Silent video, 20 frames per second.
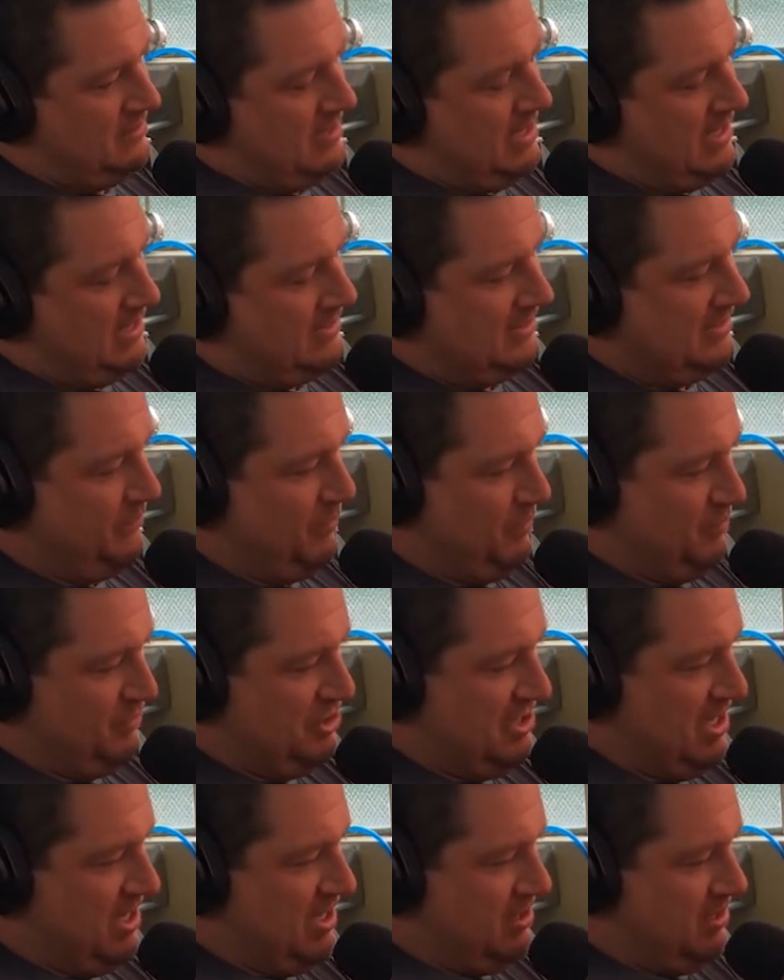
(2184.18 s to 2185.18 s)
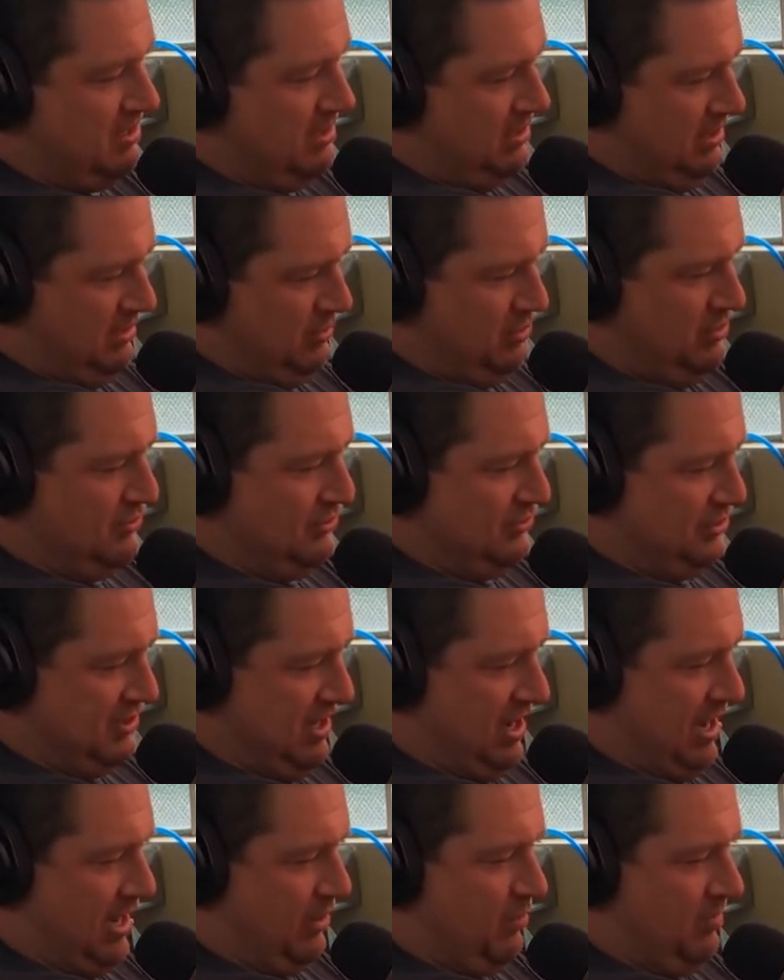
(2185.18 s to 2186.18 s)
Simple Machine. Used
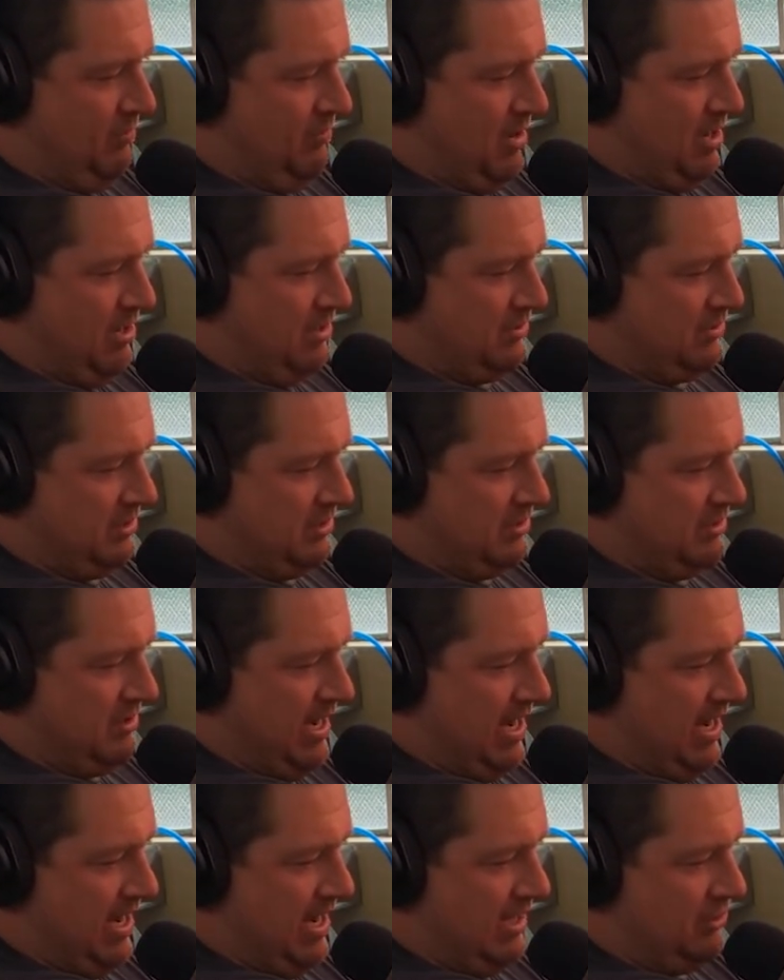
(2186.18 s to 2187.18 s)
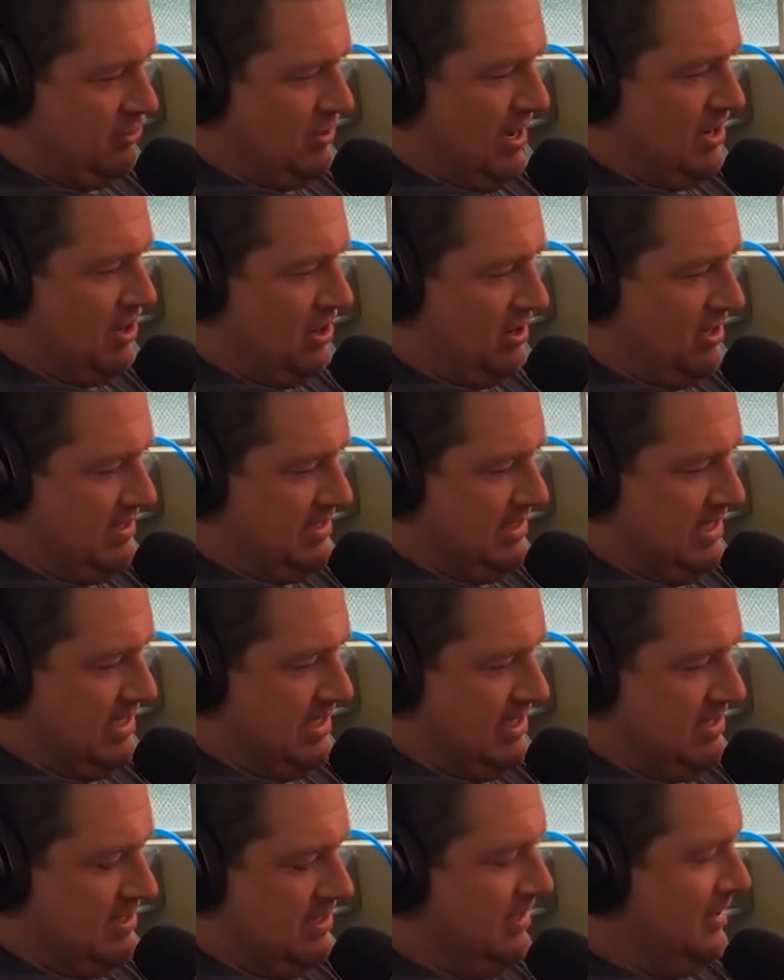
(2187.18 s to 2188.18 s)
Sonagua malt or grain
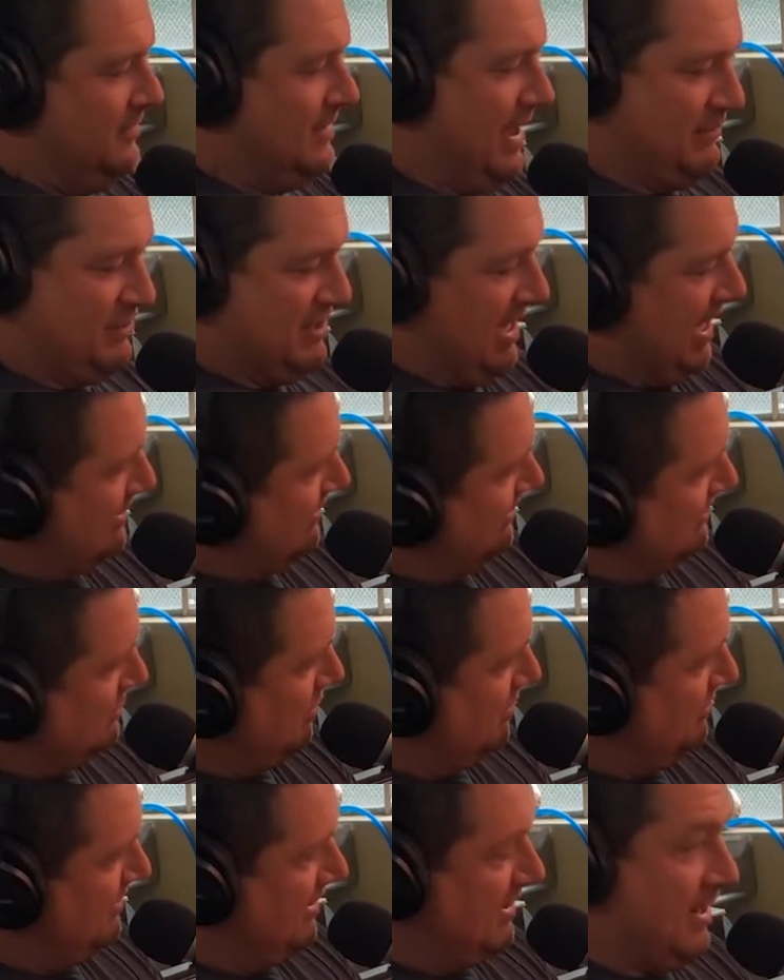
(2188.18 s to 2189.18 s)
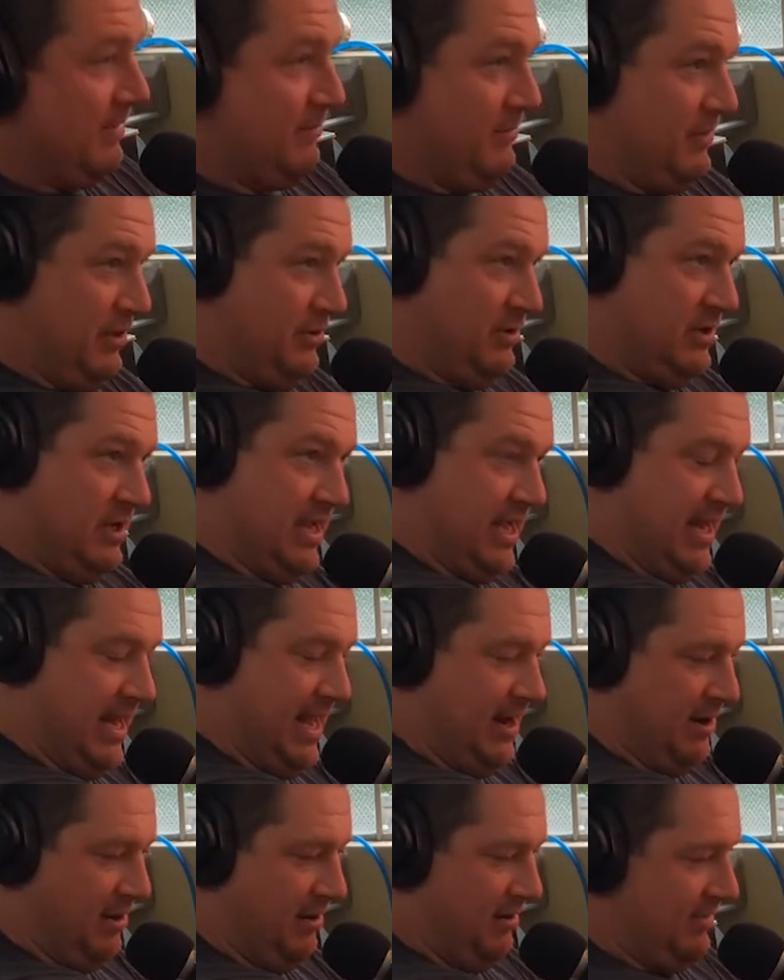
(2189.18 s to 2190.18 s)
R&D. I'm jacking this whole thing up. Luke, you got to
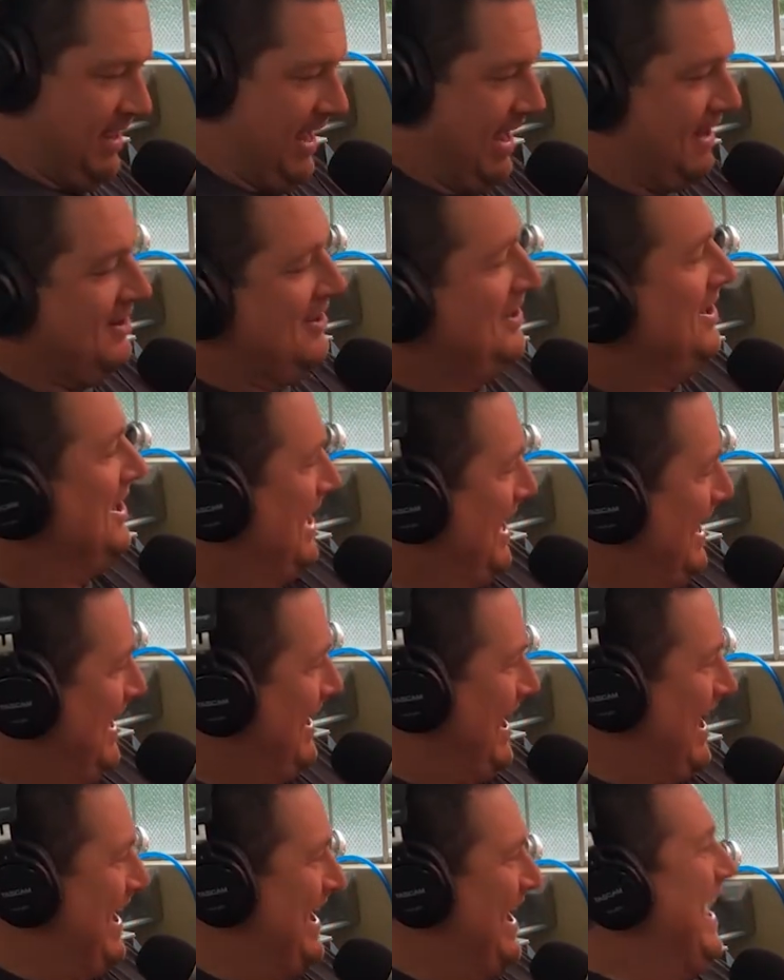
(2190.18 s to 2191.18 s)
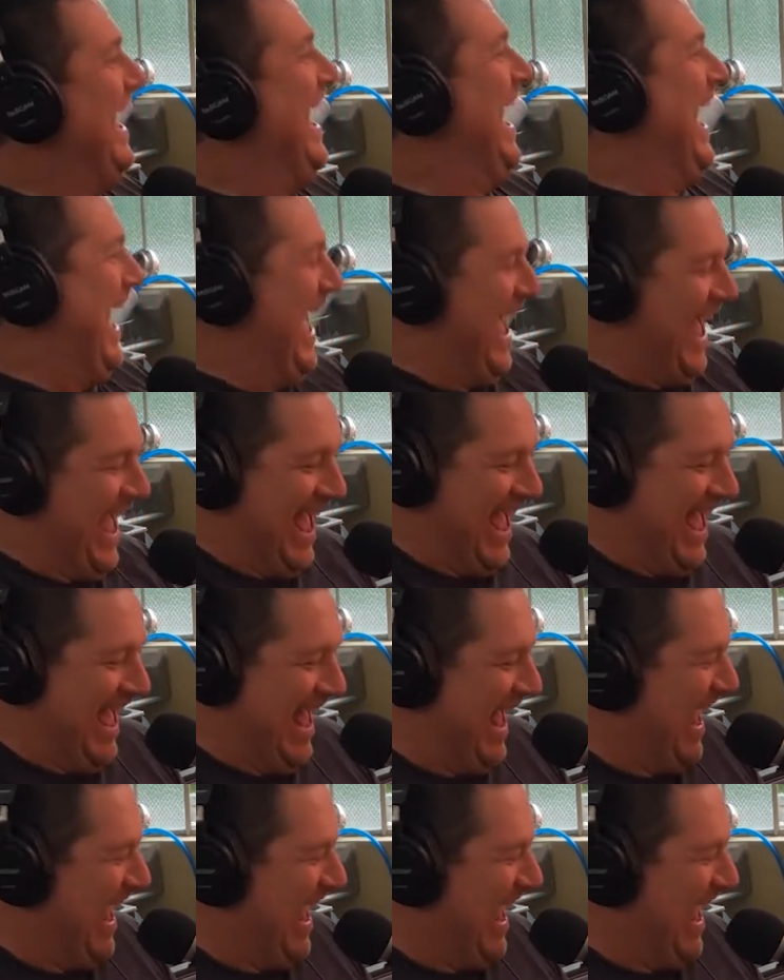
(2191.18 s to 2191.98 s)
edit all that.